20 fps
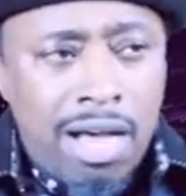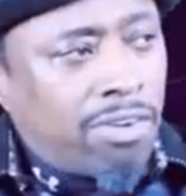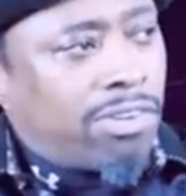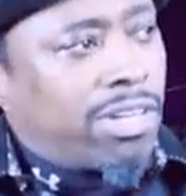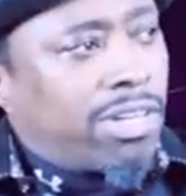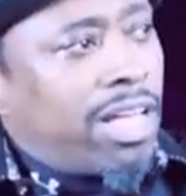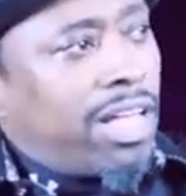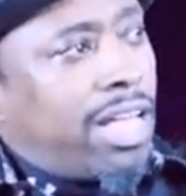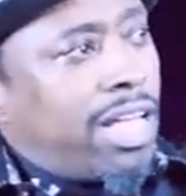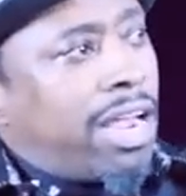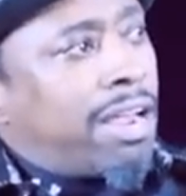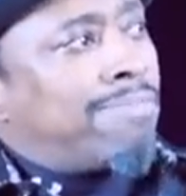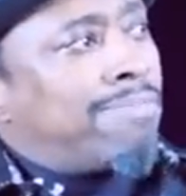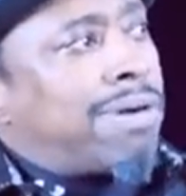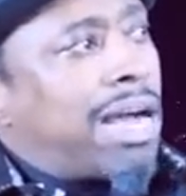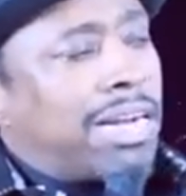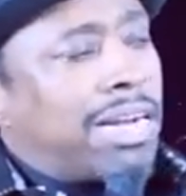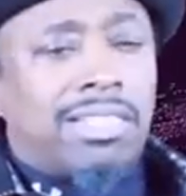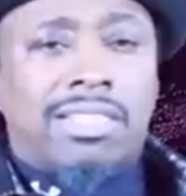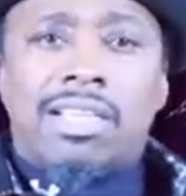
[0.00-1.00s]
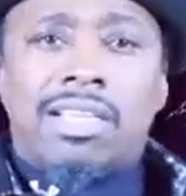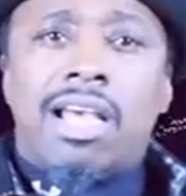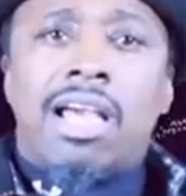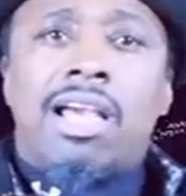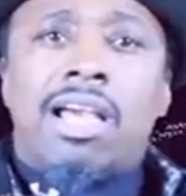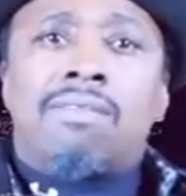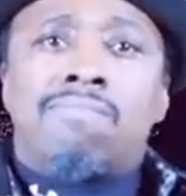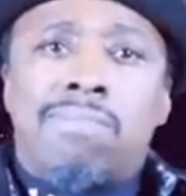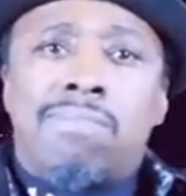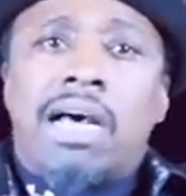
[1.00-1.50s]
Okay, everybody
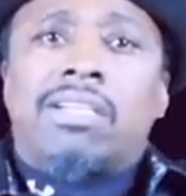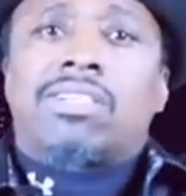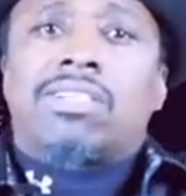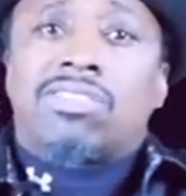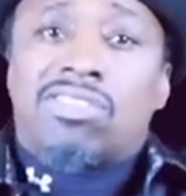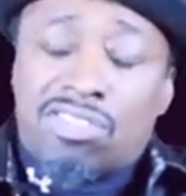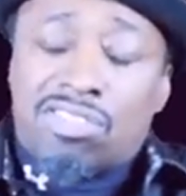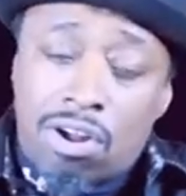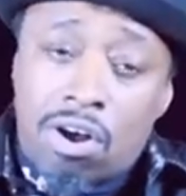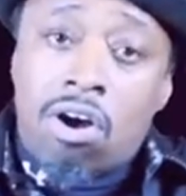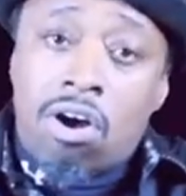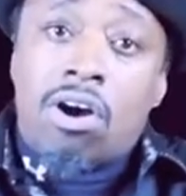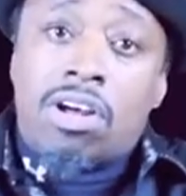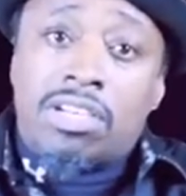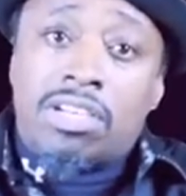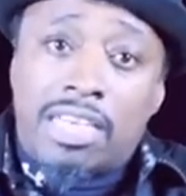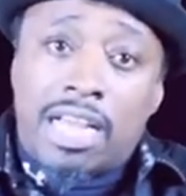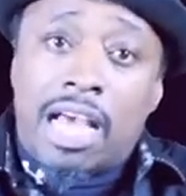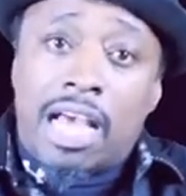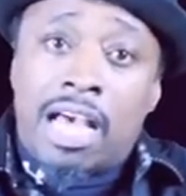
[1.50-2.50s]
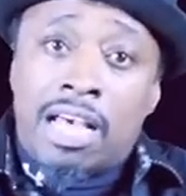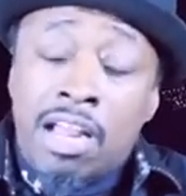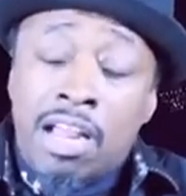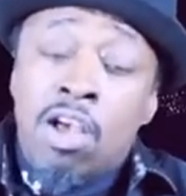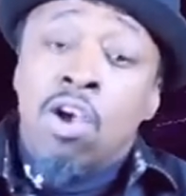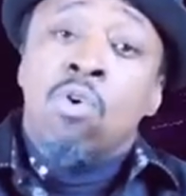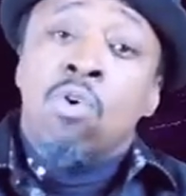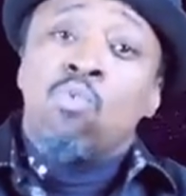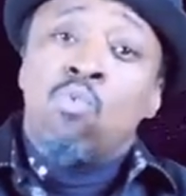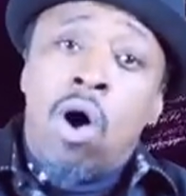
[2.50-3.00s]
said about the star dying.
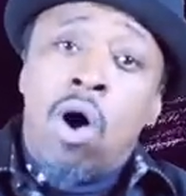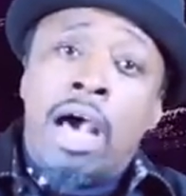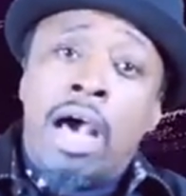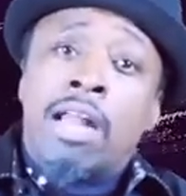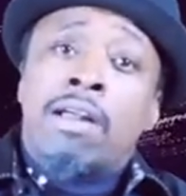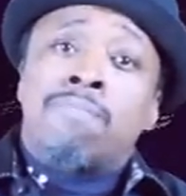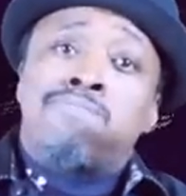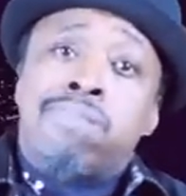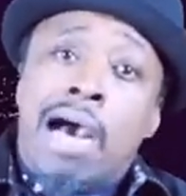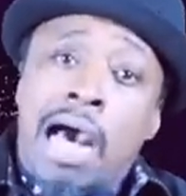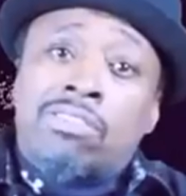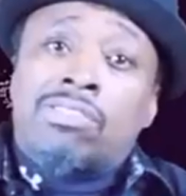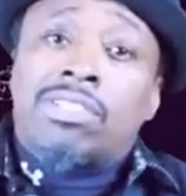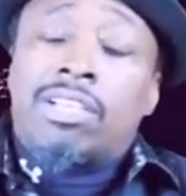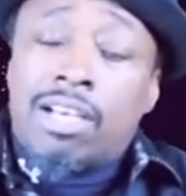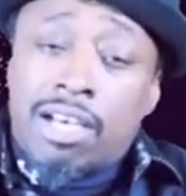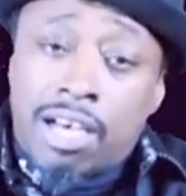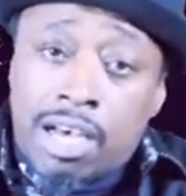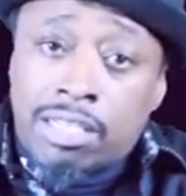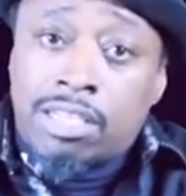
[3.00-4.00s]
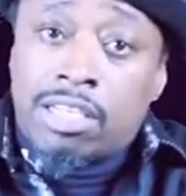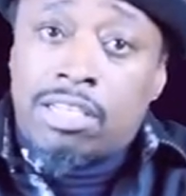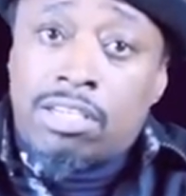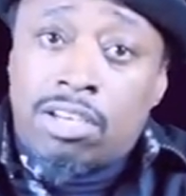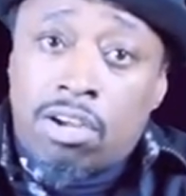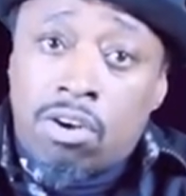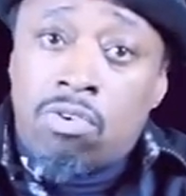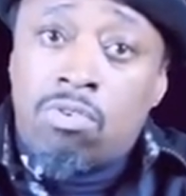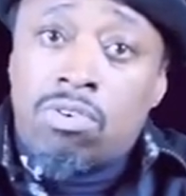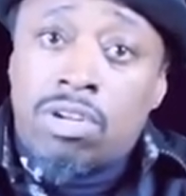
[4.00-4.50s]
What about the other
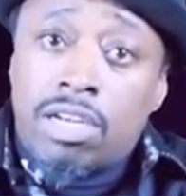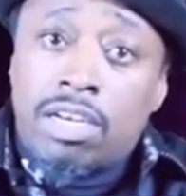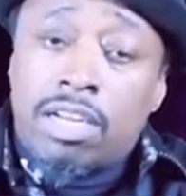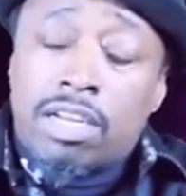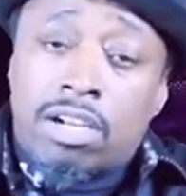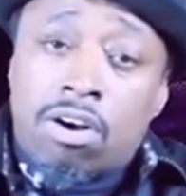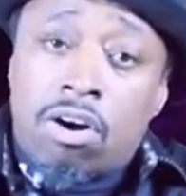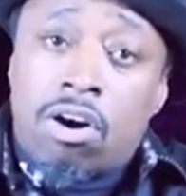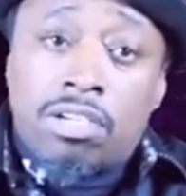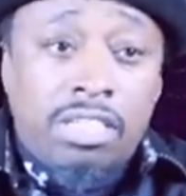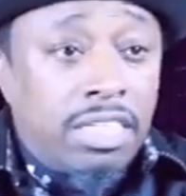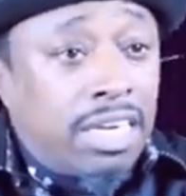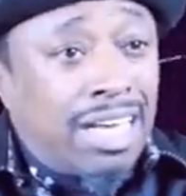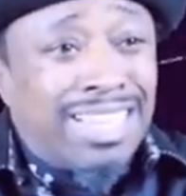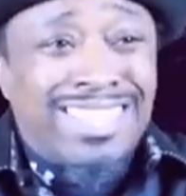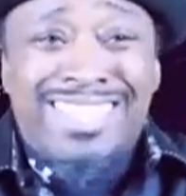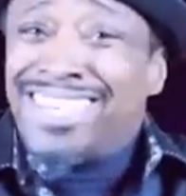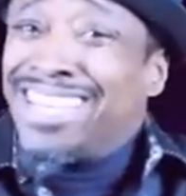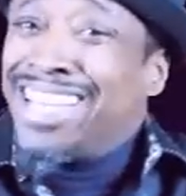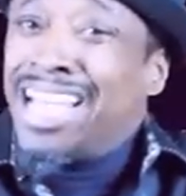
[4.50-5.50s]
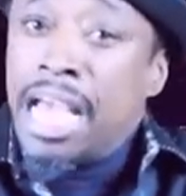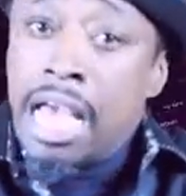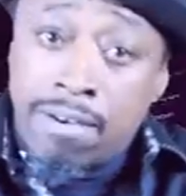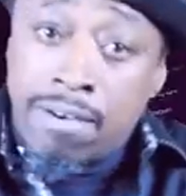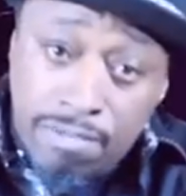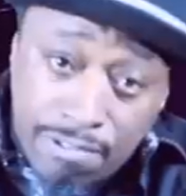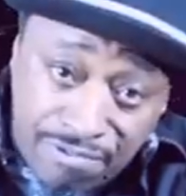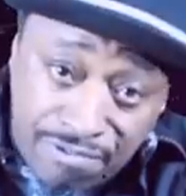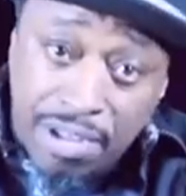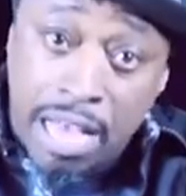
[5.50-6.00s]
dude in the car? Doesn't he
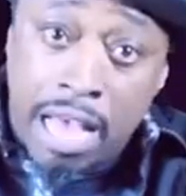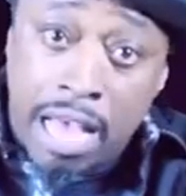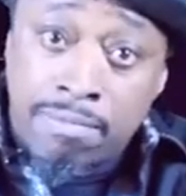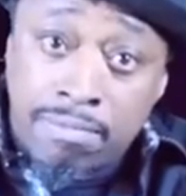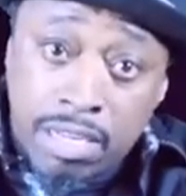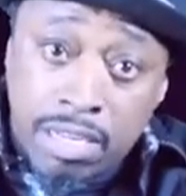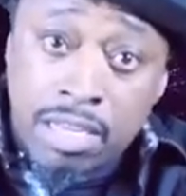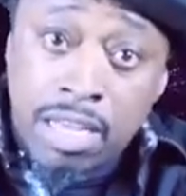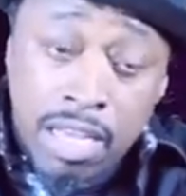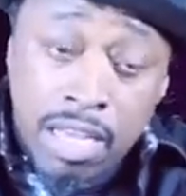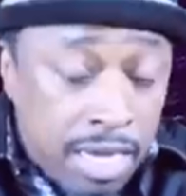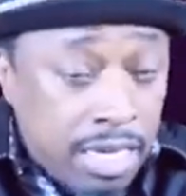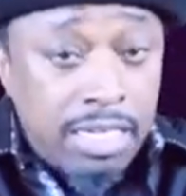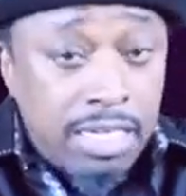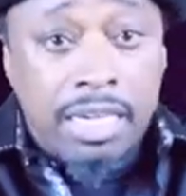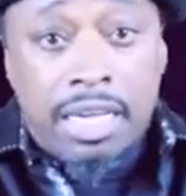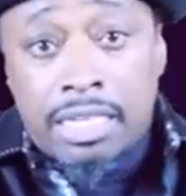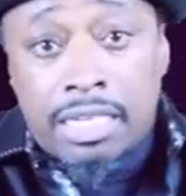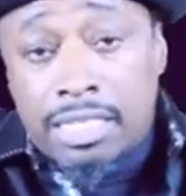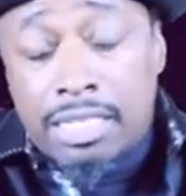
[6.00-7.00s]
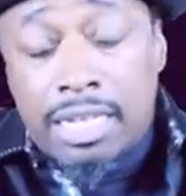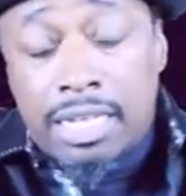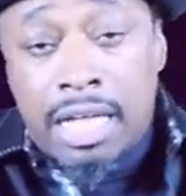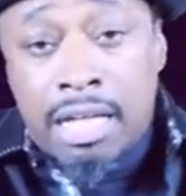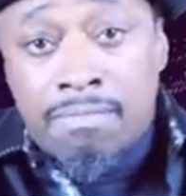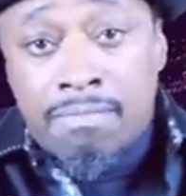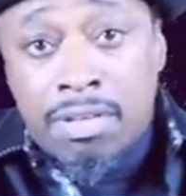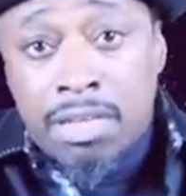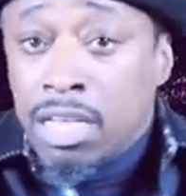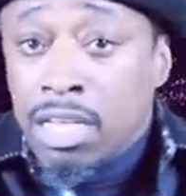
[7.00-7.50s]
have a family? You
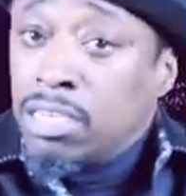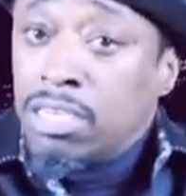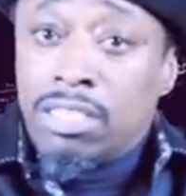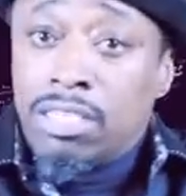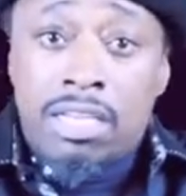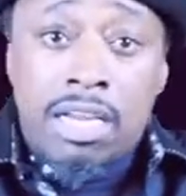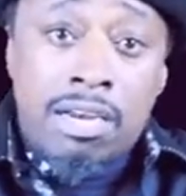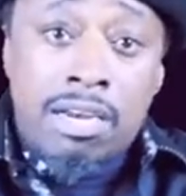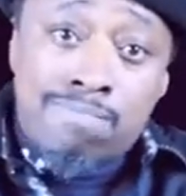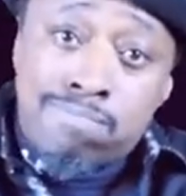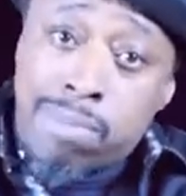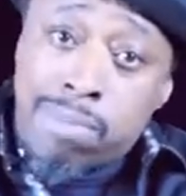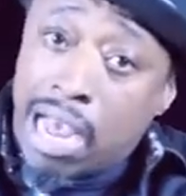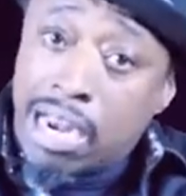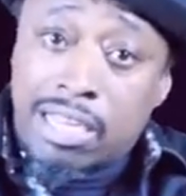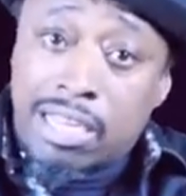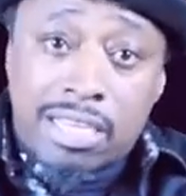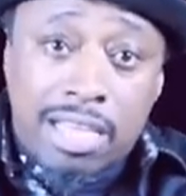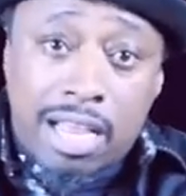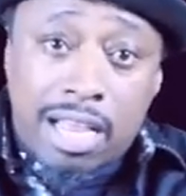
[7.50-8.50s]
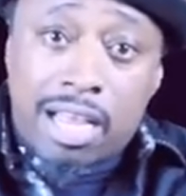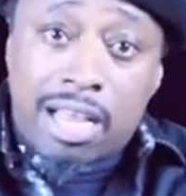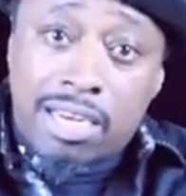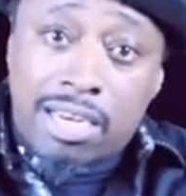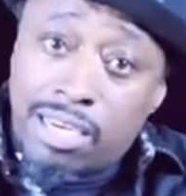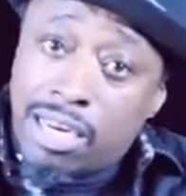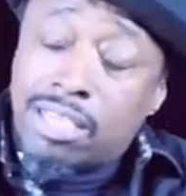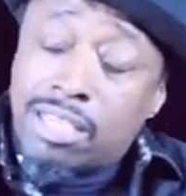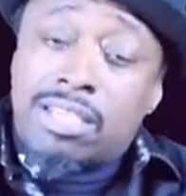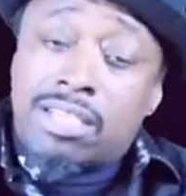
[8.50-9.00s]
understand me? Does anybody care
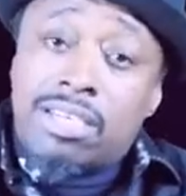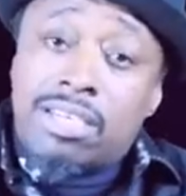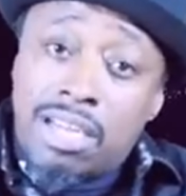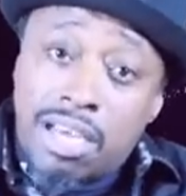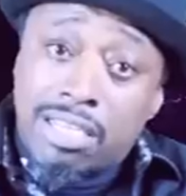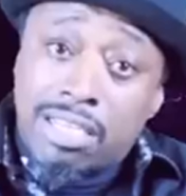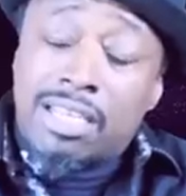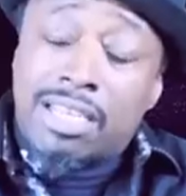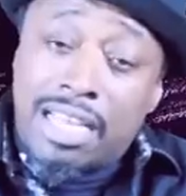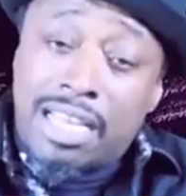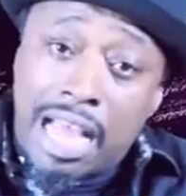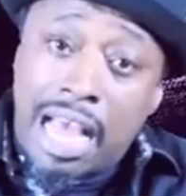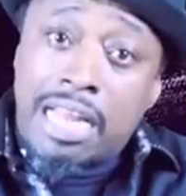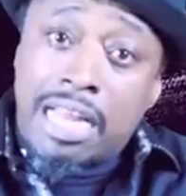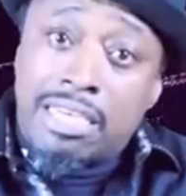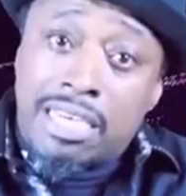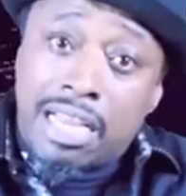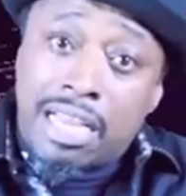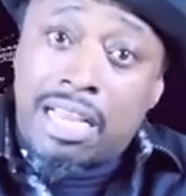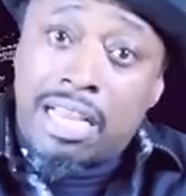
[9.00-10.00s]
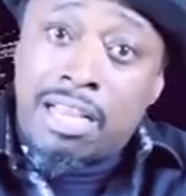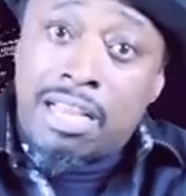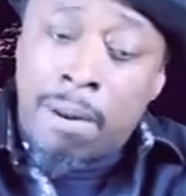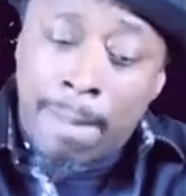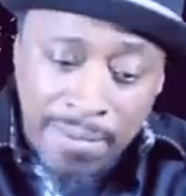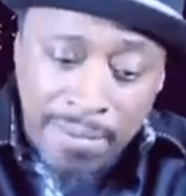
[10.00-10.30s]
that there's another guy dead?